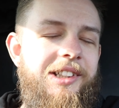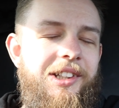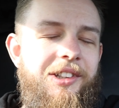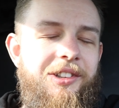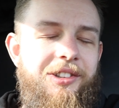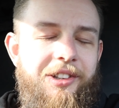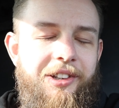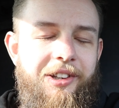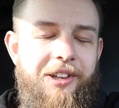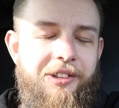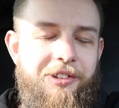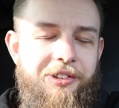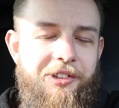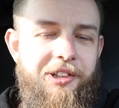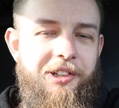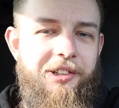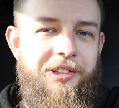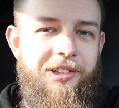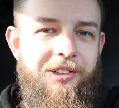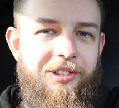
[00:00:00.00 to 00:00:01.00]
so that's
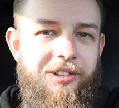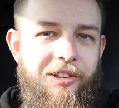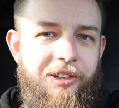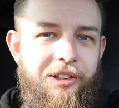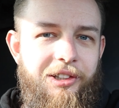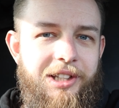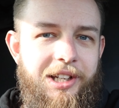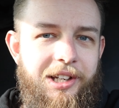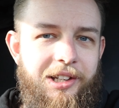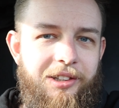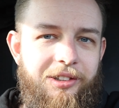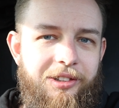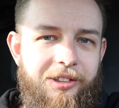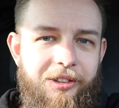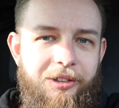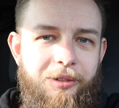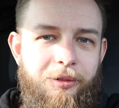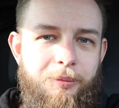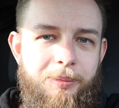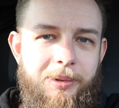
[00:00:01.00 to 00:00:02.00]
good. So yeah,
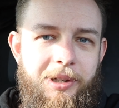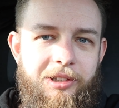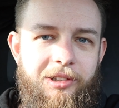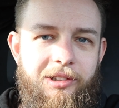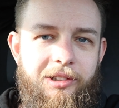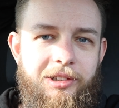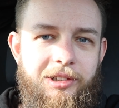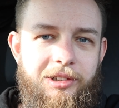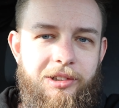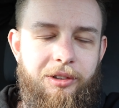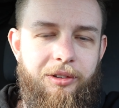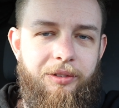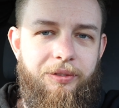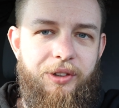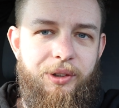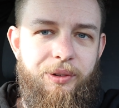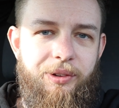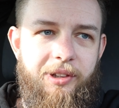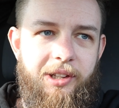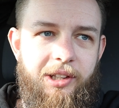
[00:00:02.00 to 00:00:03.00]
so we've basically done a
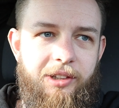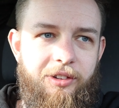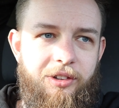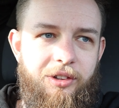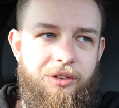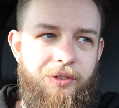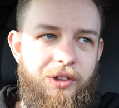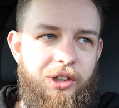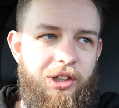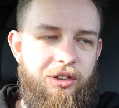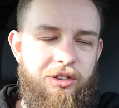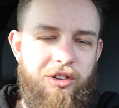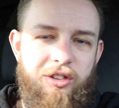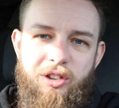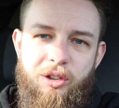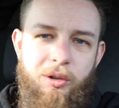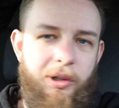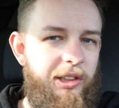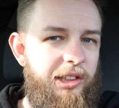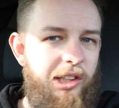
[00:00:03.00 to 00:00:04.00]
few things in this video. It's
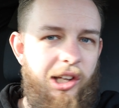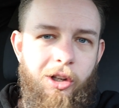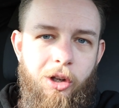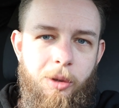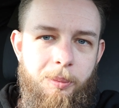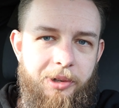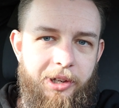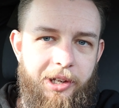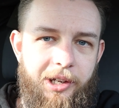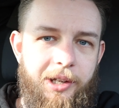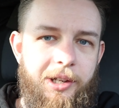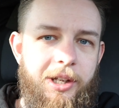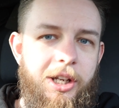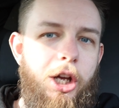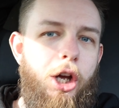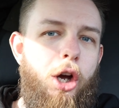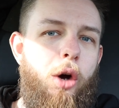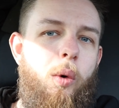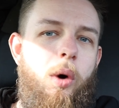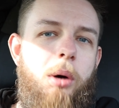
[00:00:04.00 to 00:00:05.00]
just a quick little update.
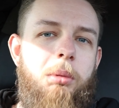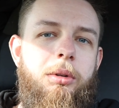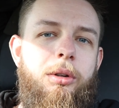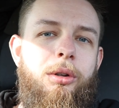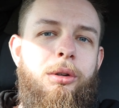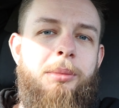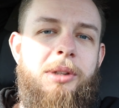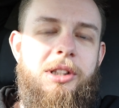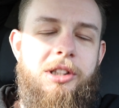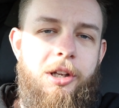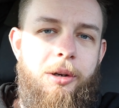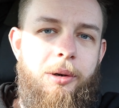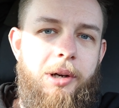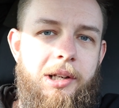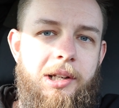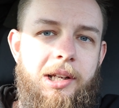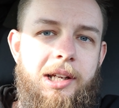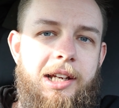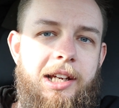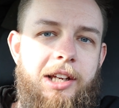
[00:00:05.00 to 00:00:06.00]
What I'm going to be
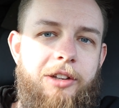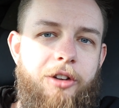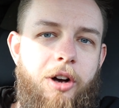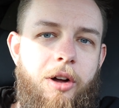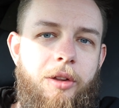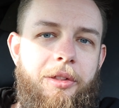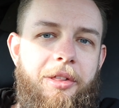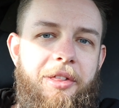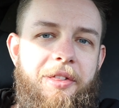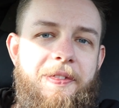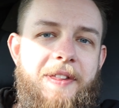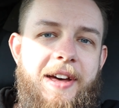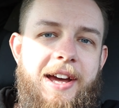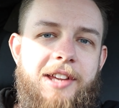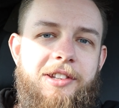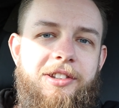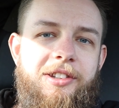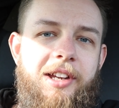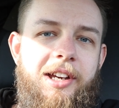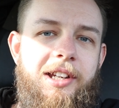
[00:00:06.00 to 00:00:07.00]
doing is on
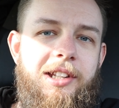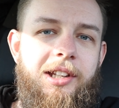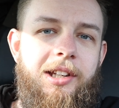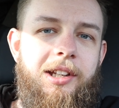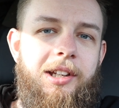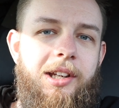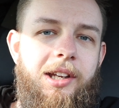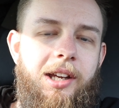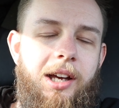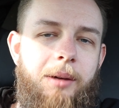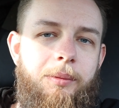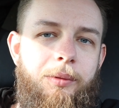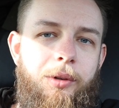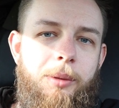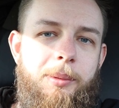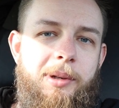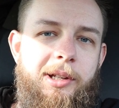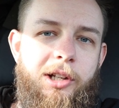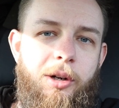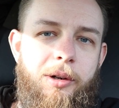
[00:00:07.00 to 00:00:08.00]
Thursday, I'm
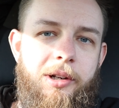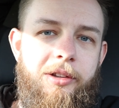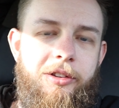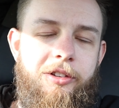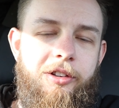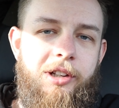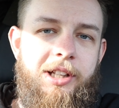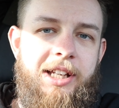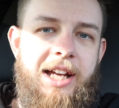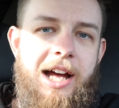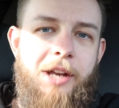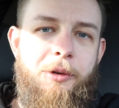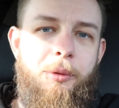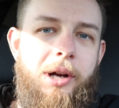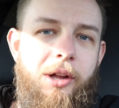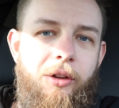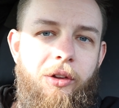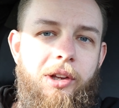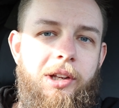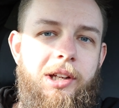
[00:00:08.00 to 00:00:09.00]
going to be going to
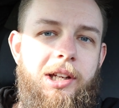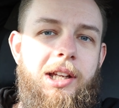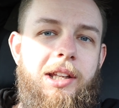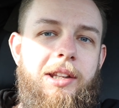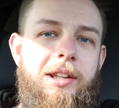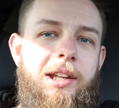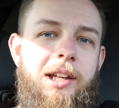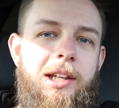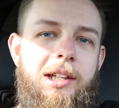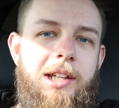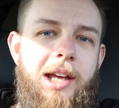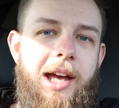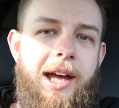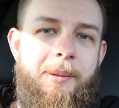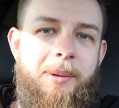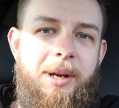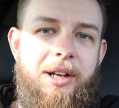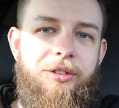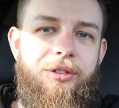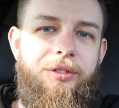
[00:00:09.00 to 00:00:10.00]
Cadwell in the
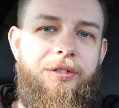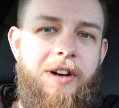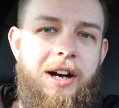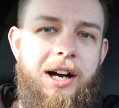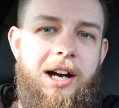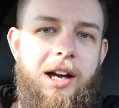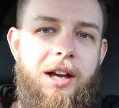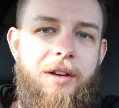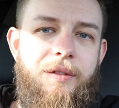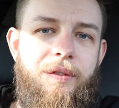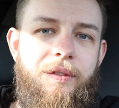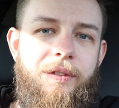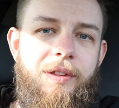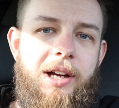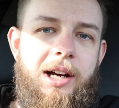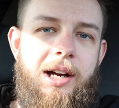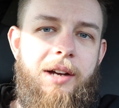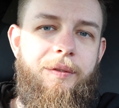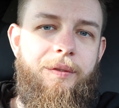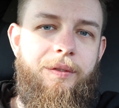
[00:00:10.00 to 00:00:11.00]
MX-5
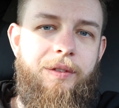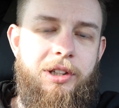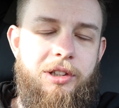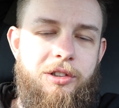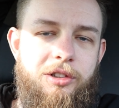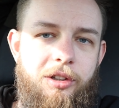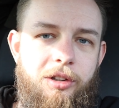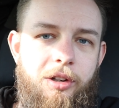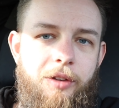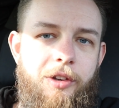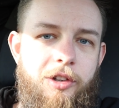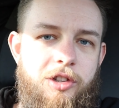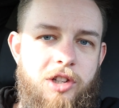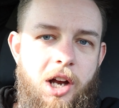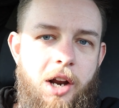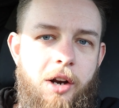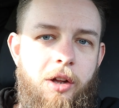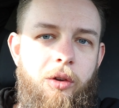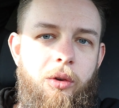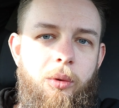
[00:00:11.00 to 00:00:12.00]
that I featured on the
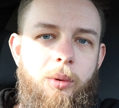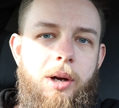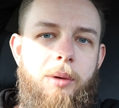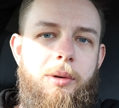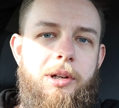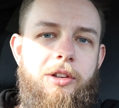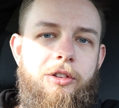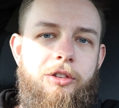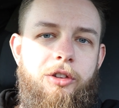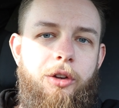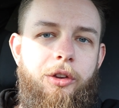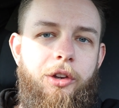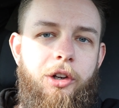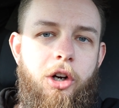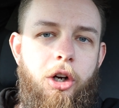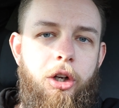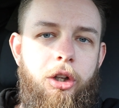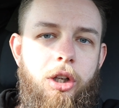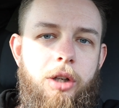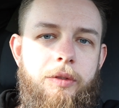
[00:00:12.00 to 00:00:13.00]
channel where we installed the
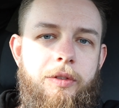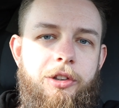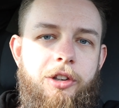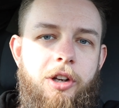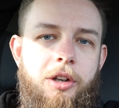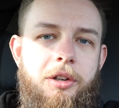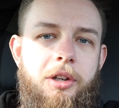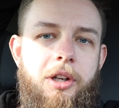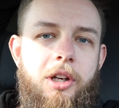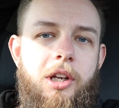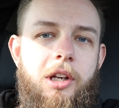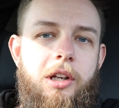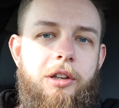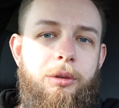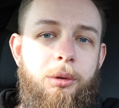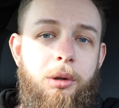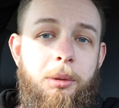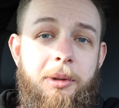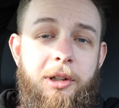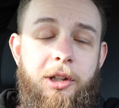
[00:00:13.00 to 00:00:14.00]
coilovers on.
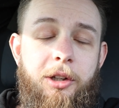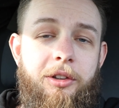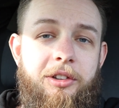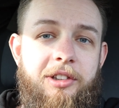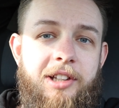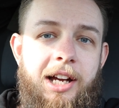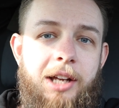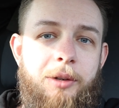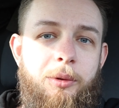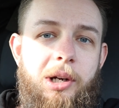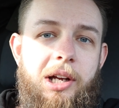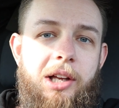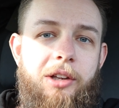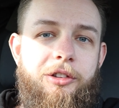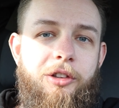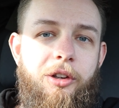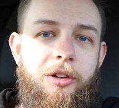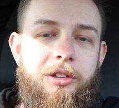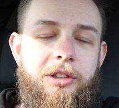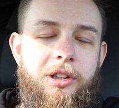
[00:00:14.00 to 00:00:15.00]
So we're going to be going to Cadwell.
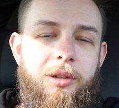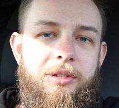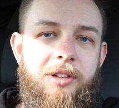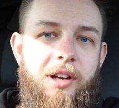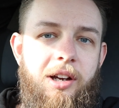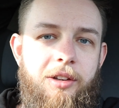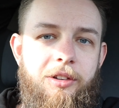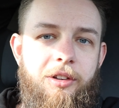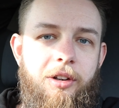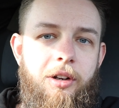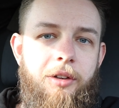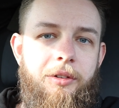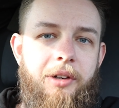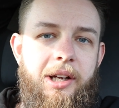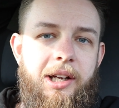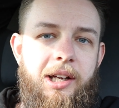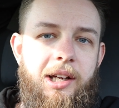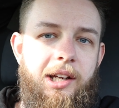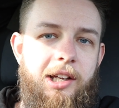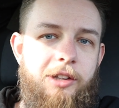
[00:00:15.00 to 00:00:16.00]
He's got the new tyres on.
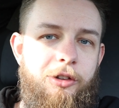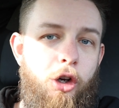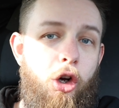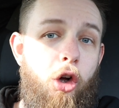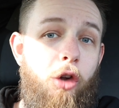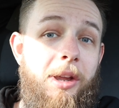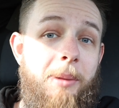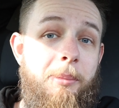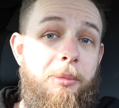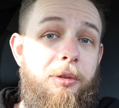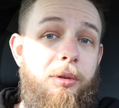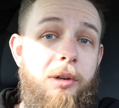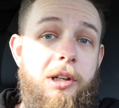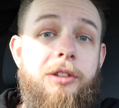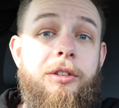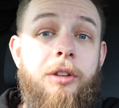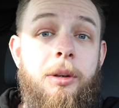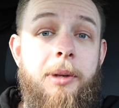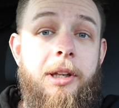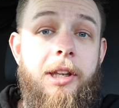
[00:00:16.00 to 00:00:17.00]
His old M3
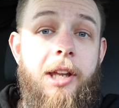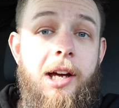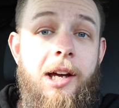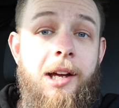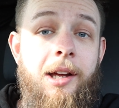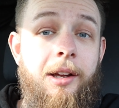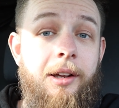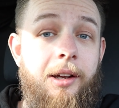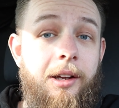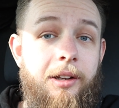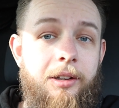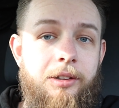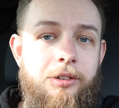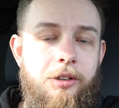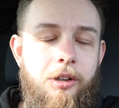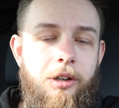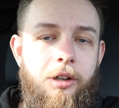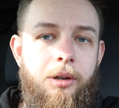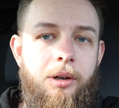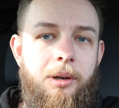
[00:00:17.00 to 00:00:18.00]
is going to be there.
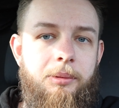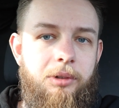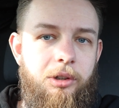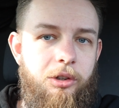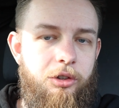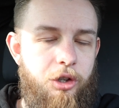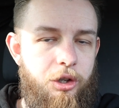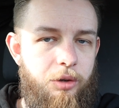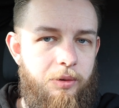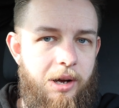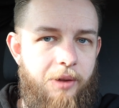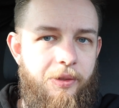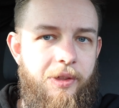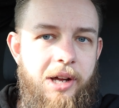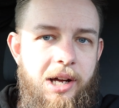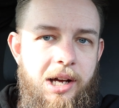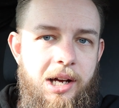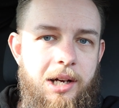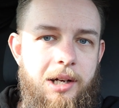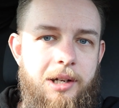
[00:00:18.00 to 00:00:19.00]
So I'm going to show you around
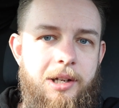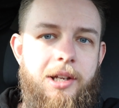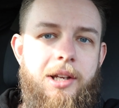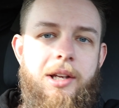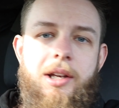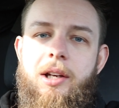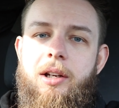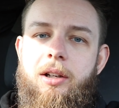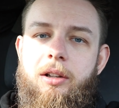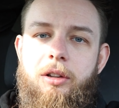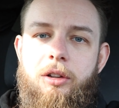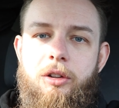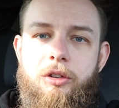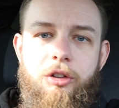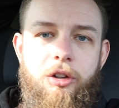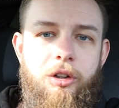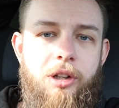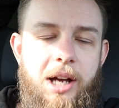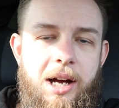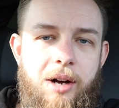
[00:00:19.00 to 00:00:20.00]
that. I'm going to
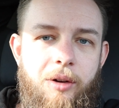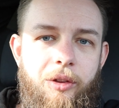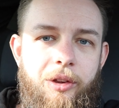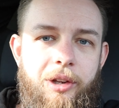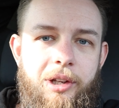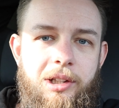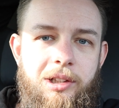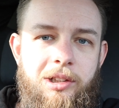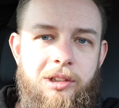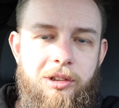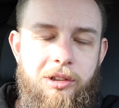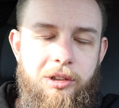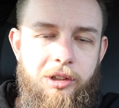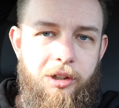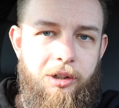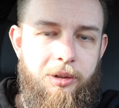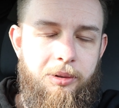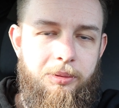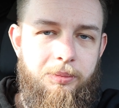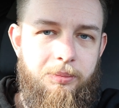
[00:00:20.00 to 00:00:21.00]
show you how
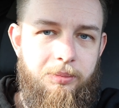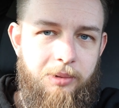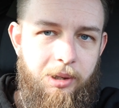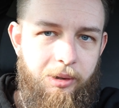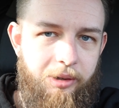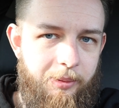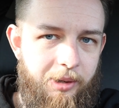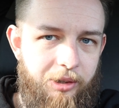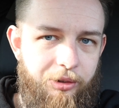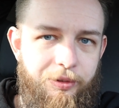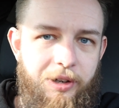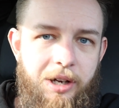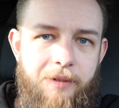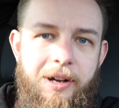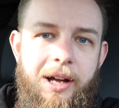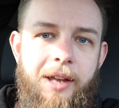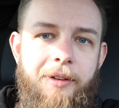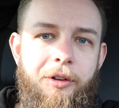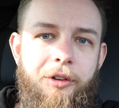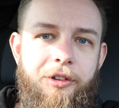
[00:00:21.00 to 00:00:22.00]
the how the MX-5
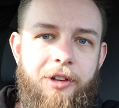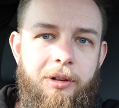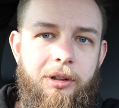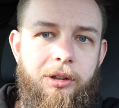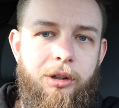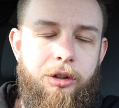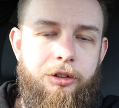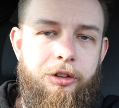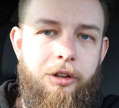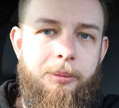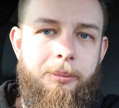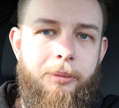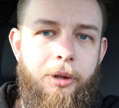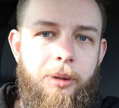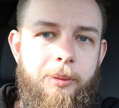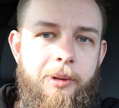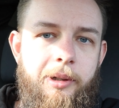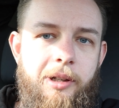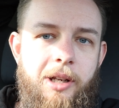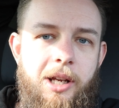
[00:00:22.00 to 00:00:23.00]
handles, how it looks at the
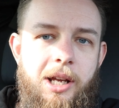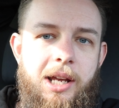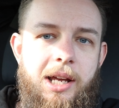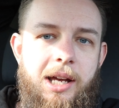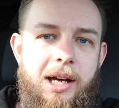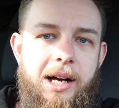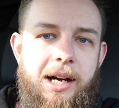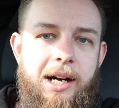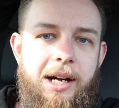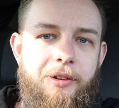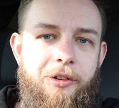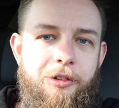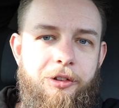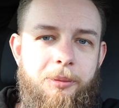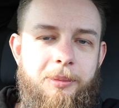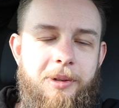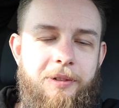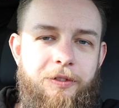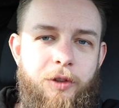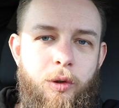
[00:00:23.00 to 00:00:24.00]
moment, and there's
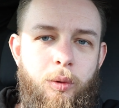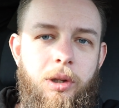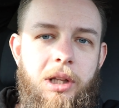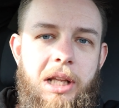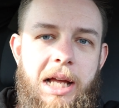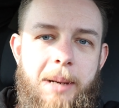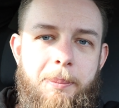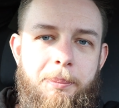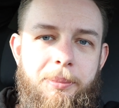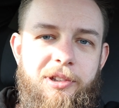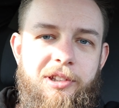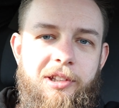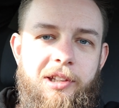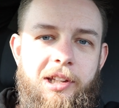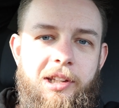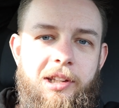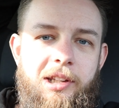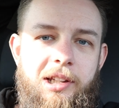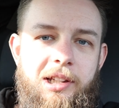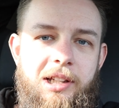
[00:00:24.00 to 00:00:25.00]
going to be a few laps
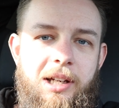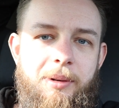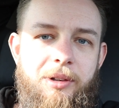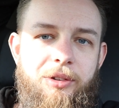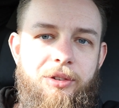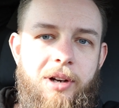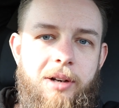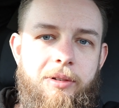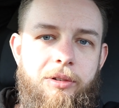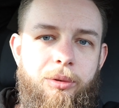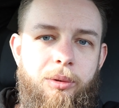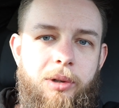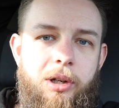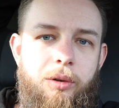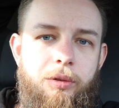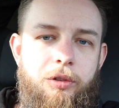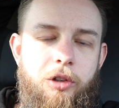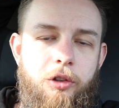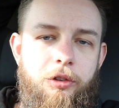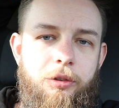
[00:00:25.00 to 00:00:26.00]
in the MX-5 as
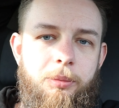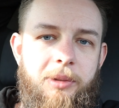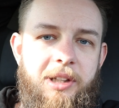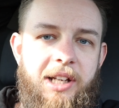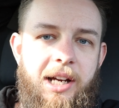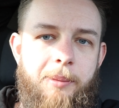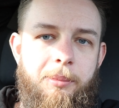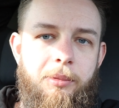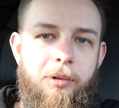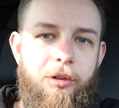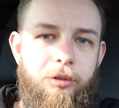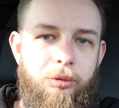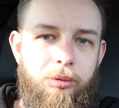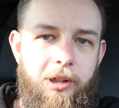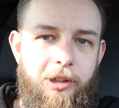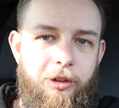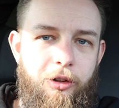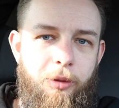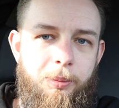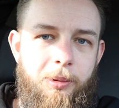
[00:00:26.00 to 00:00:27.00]
well. We've got some cameras
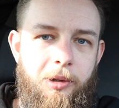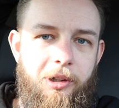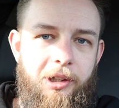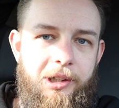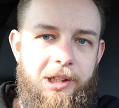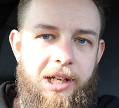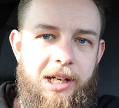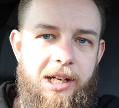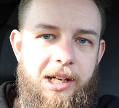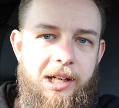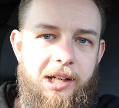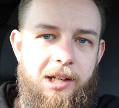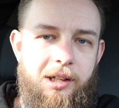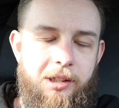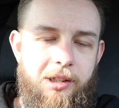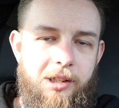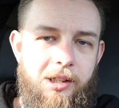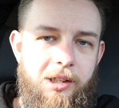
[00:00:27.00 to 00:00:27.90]
rigged up on the car,